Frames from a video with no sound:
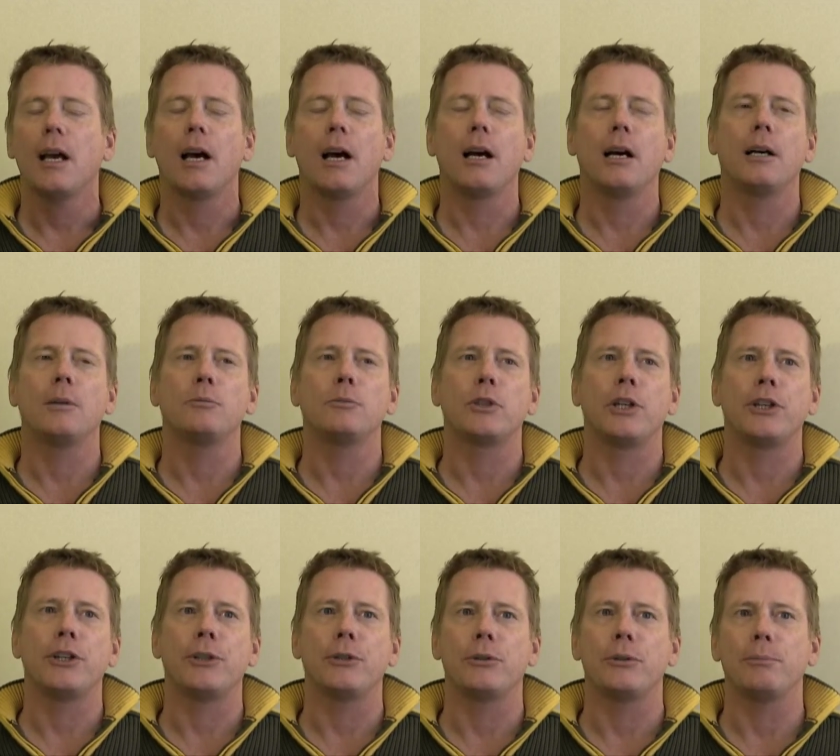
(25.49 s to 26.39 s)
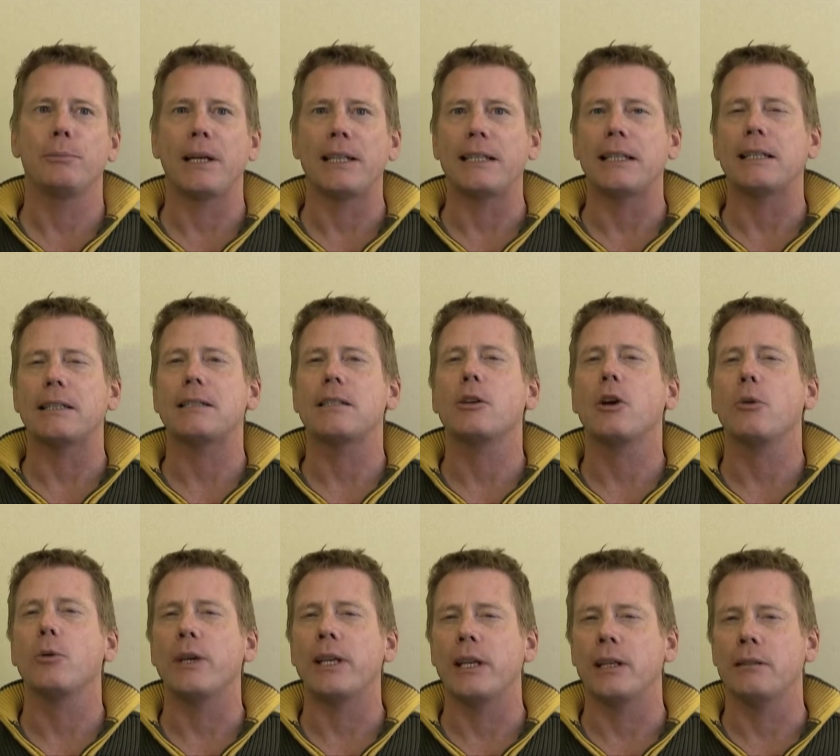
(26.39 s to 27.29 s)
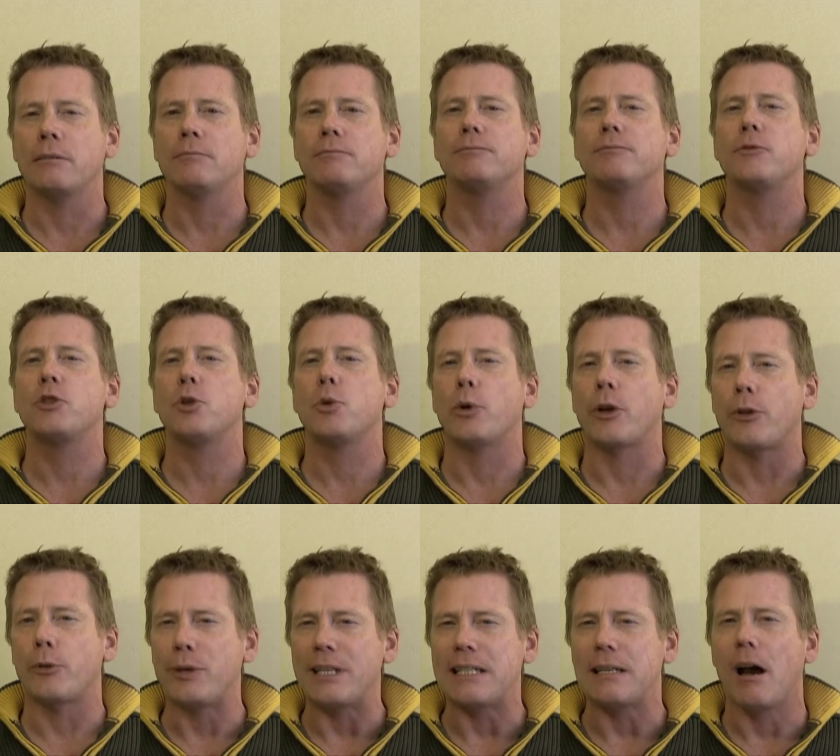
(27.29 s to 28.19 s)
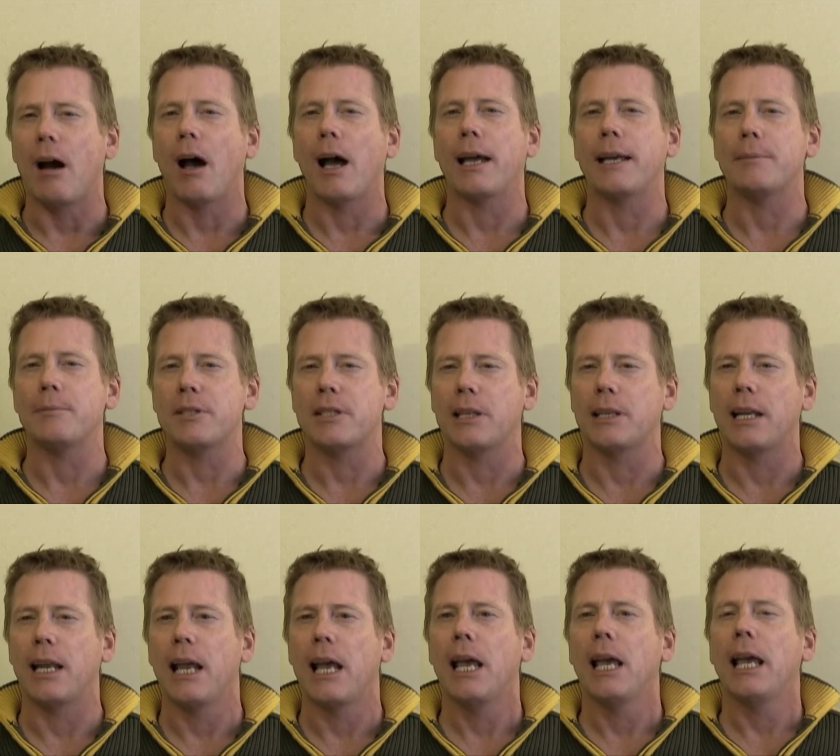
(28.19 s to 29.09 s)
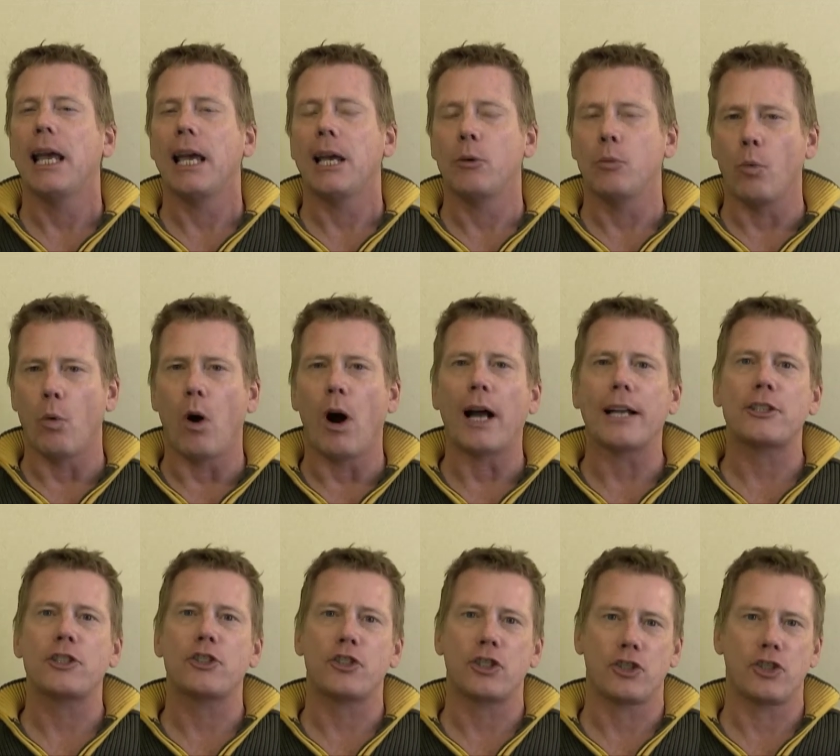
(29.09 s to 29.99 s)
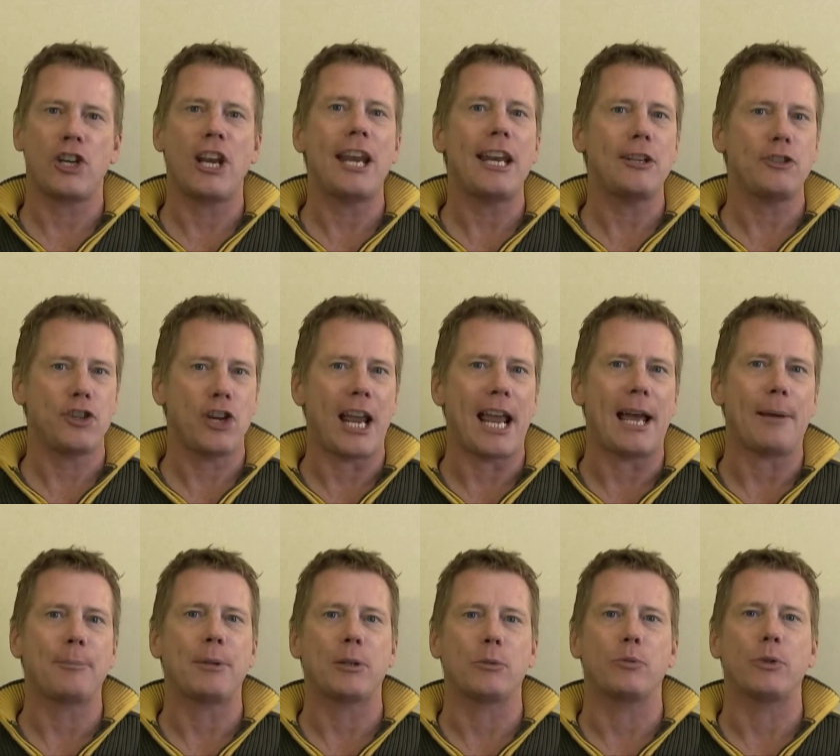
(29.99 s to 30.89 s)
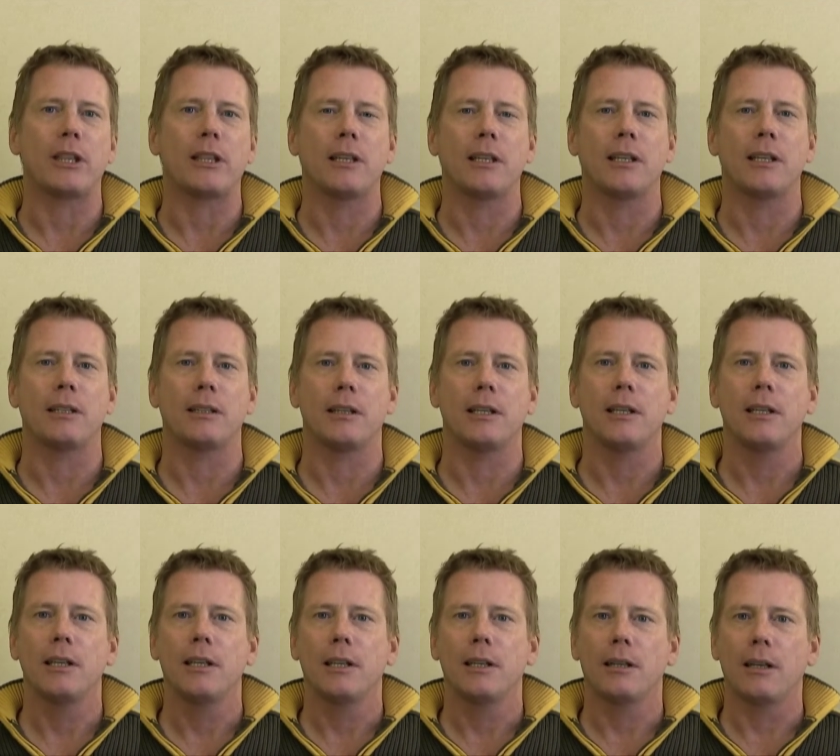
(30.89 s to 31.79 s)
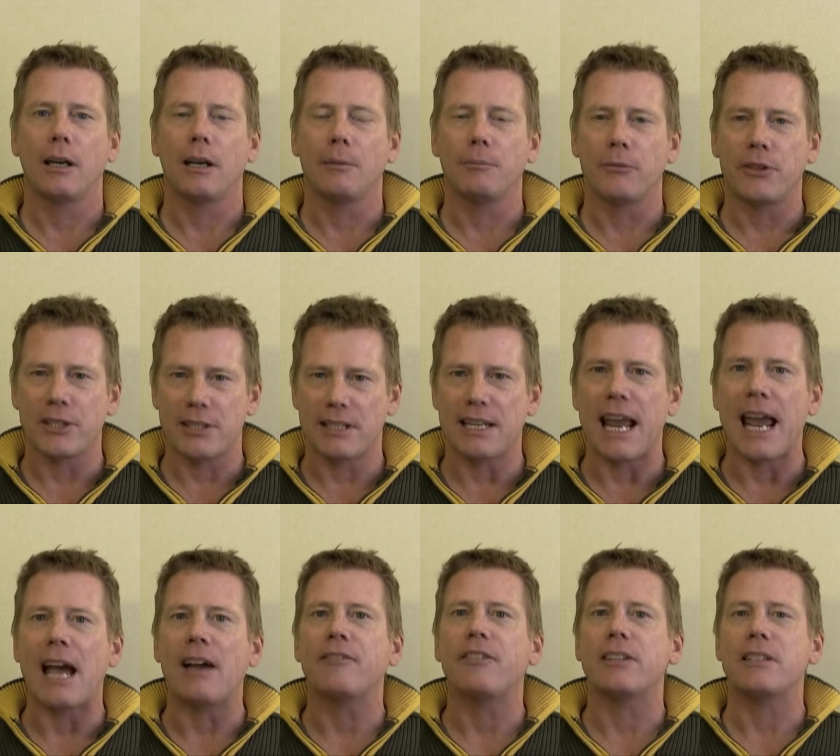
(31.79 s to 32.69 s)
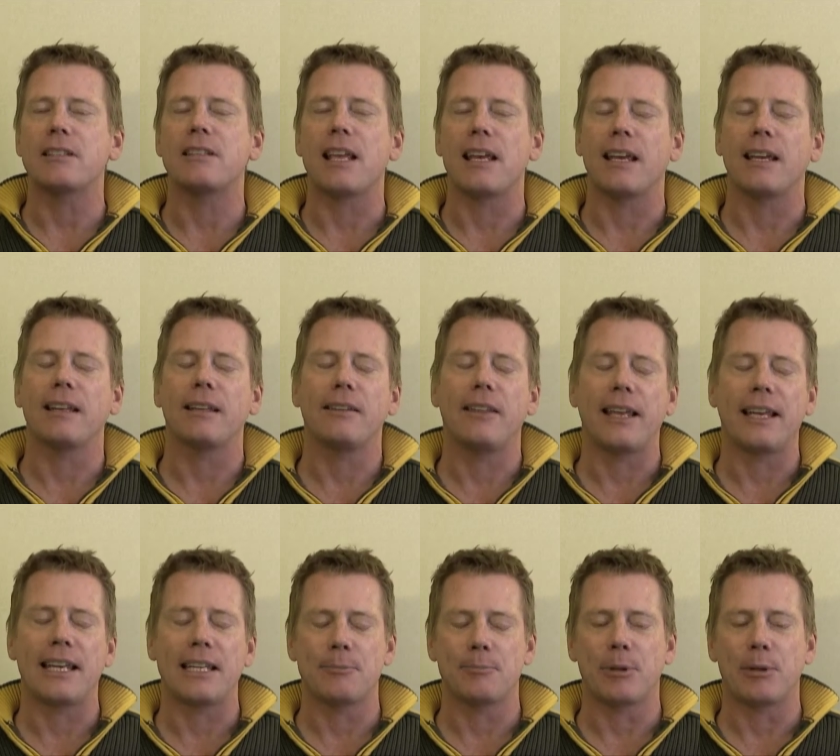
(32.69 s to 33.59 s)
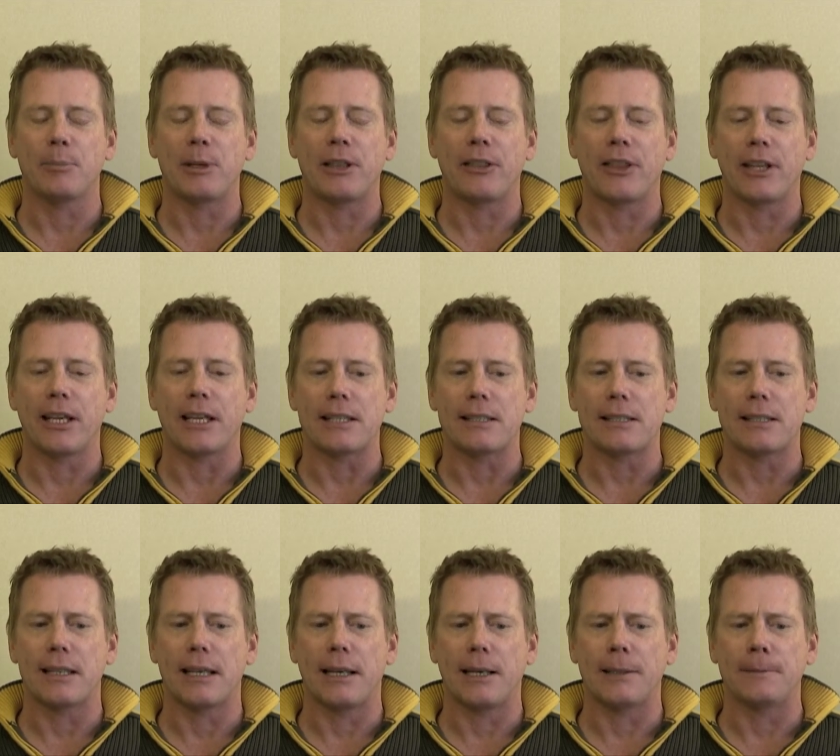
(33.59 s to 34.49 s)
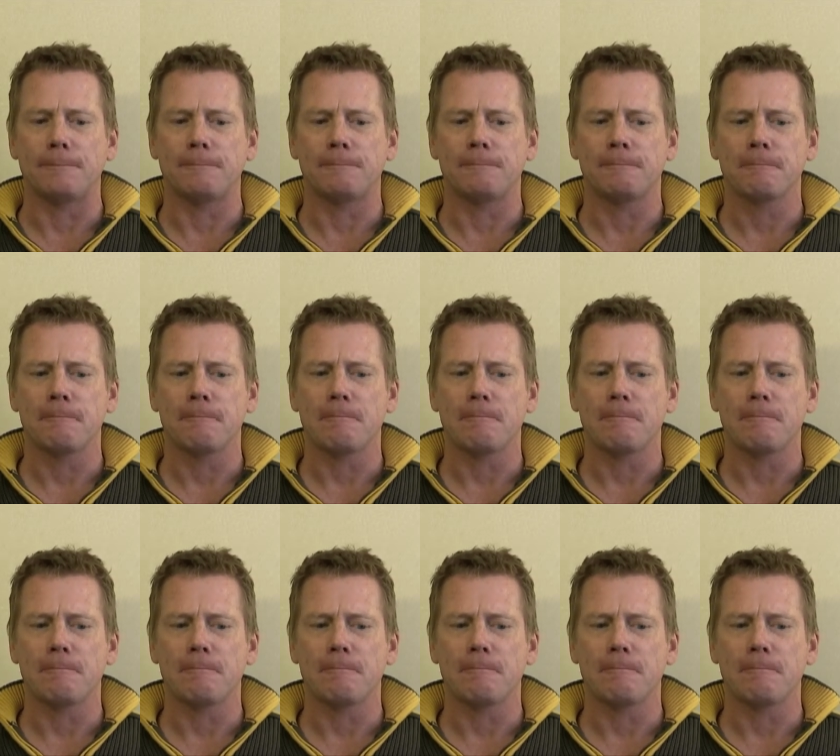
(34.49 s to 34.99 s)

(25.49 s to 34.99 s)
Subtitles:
where you might get to go in 2 or 3 times and watch the change happen within the staff as they implement things. And